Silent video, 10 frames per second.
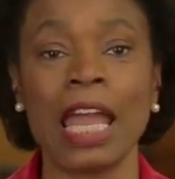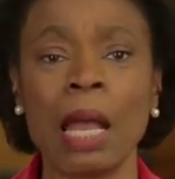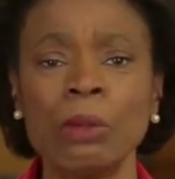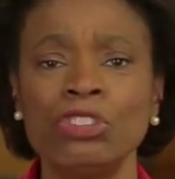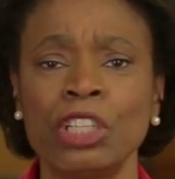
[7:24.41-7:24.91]

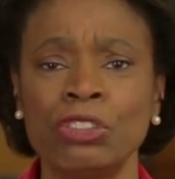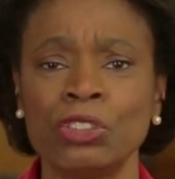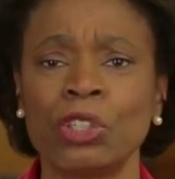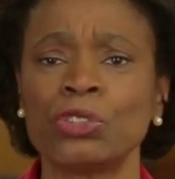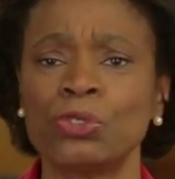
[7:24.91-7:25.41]
Our
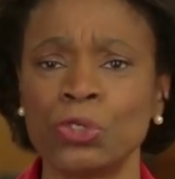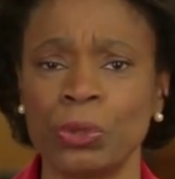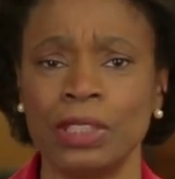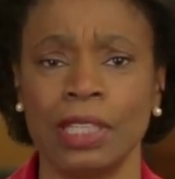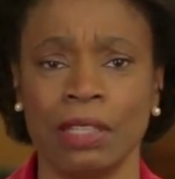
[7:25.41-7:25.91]
judges are
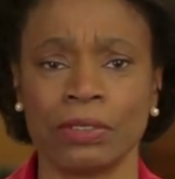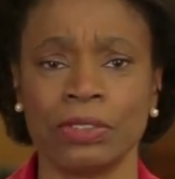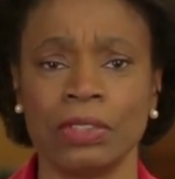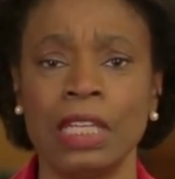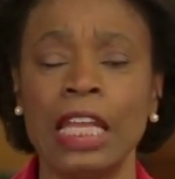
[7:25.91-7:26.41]

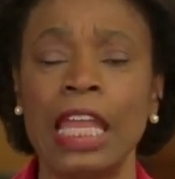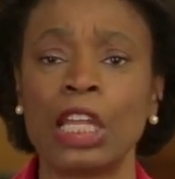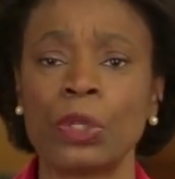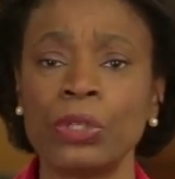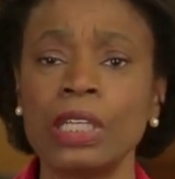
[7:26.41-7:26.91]
storytellers,
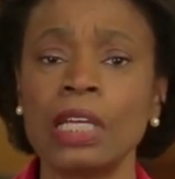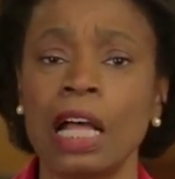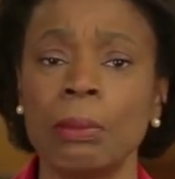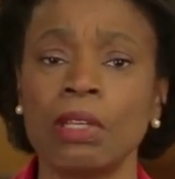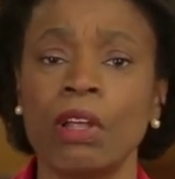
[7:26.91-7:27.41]
and learning
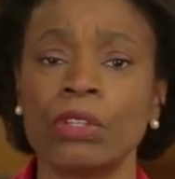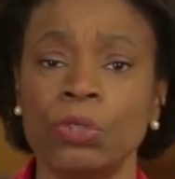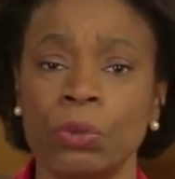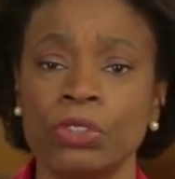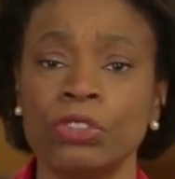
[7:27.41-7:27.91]
common law
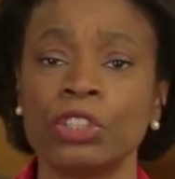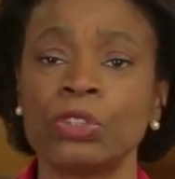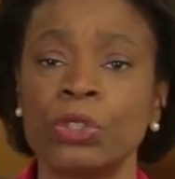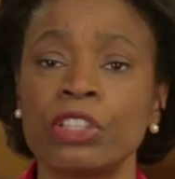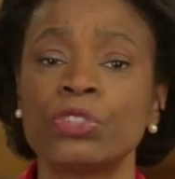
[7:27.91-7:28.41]
torts
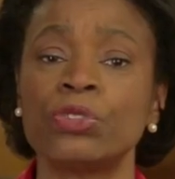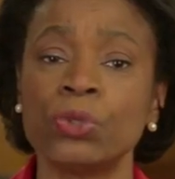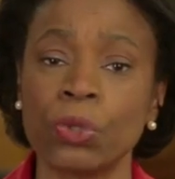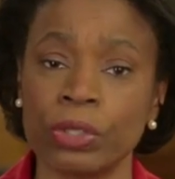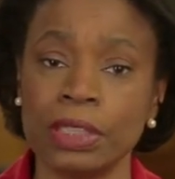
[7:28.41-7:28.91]
is learning the
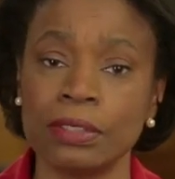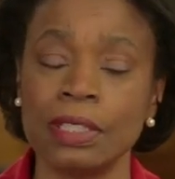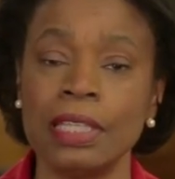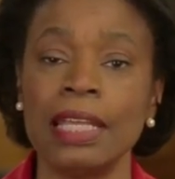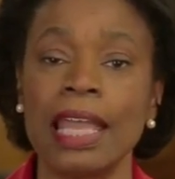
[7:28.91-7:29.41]
stories
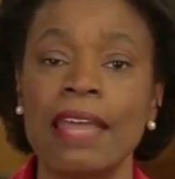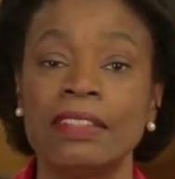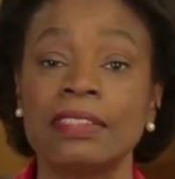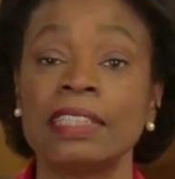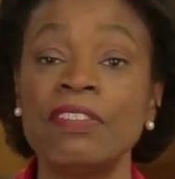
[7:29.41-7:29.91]
and
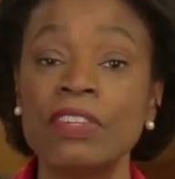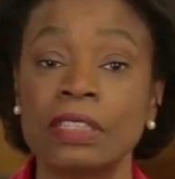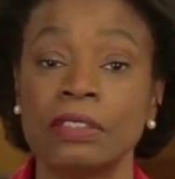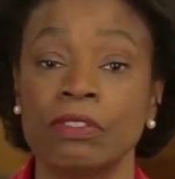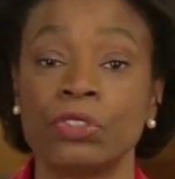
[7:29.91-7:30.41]
the
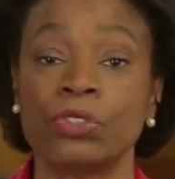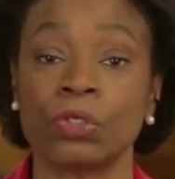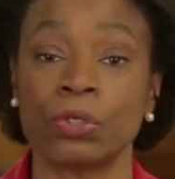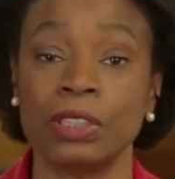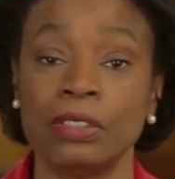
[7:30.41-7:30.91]
significance of the
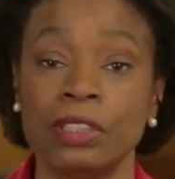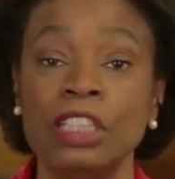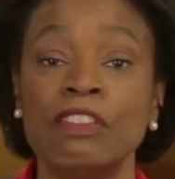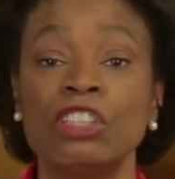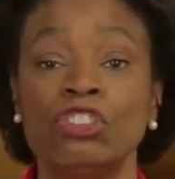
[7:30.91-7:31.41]
stories
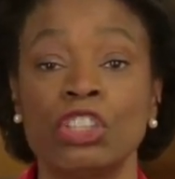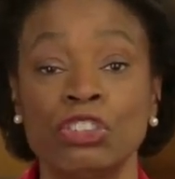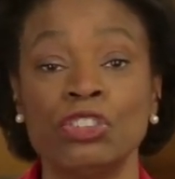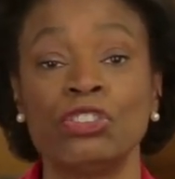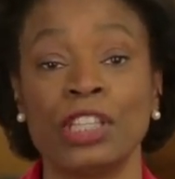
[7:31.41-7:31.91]
that
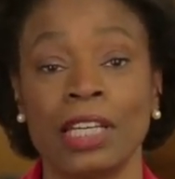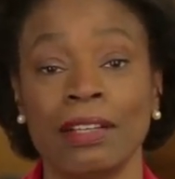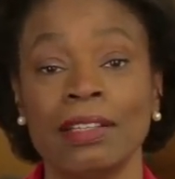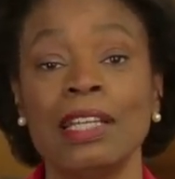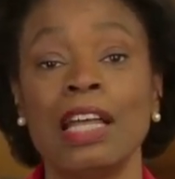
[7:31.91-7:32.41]
judges
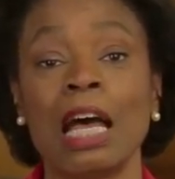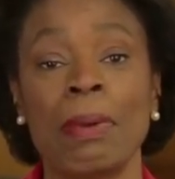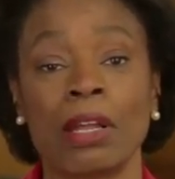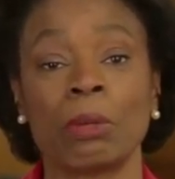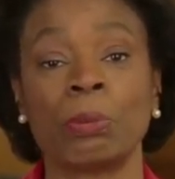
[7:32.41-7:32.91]
tell
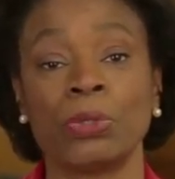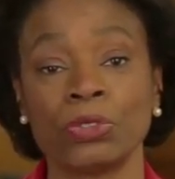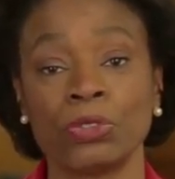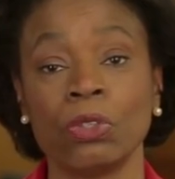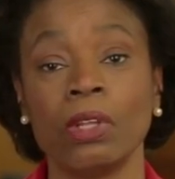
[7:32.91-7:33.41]
about our
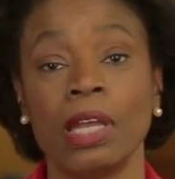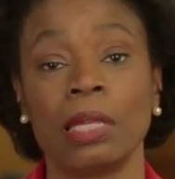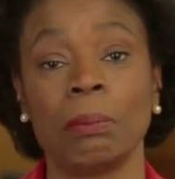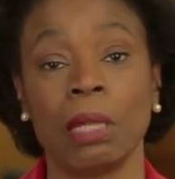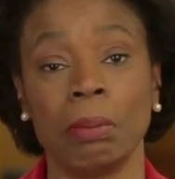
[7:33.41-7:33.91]
personal
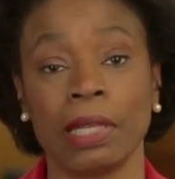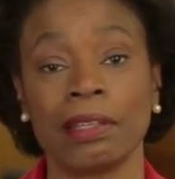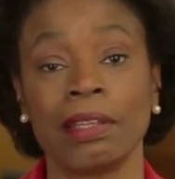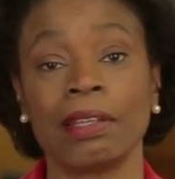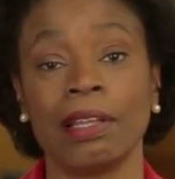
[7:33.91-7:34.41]
and
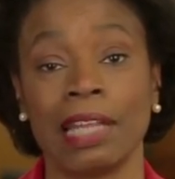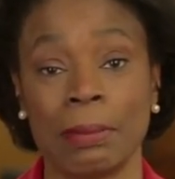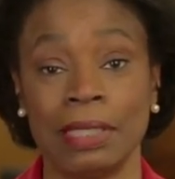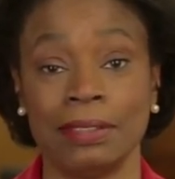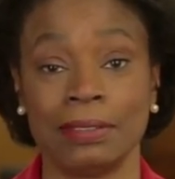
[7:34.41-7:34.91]
public
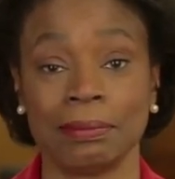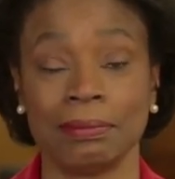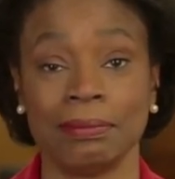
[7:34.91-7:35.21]
calamities.